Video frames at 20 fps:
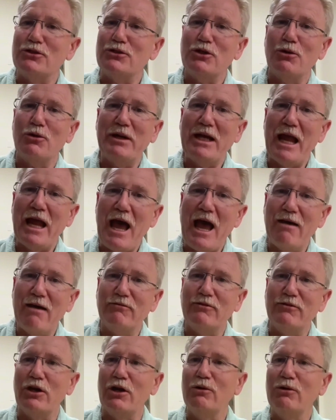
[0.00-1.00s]
So we have
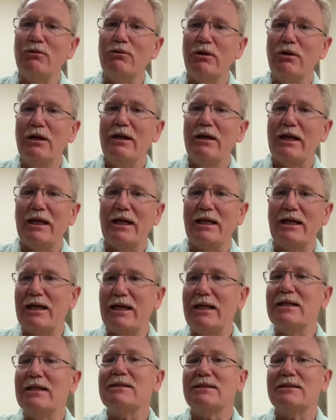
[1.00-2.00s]

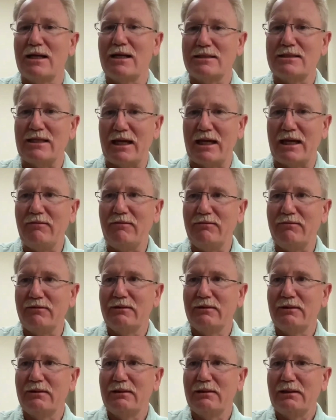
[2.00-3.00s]
it is not safe,
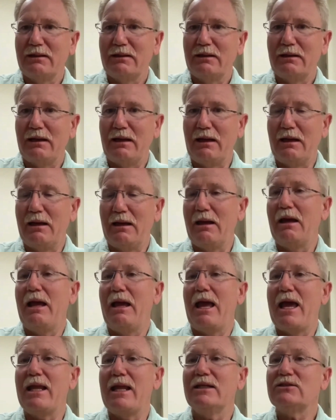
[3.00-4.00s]

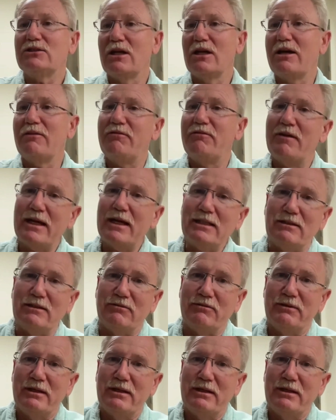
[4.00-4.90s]
and it's not effective.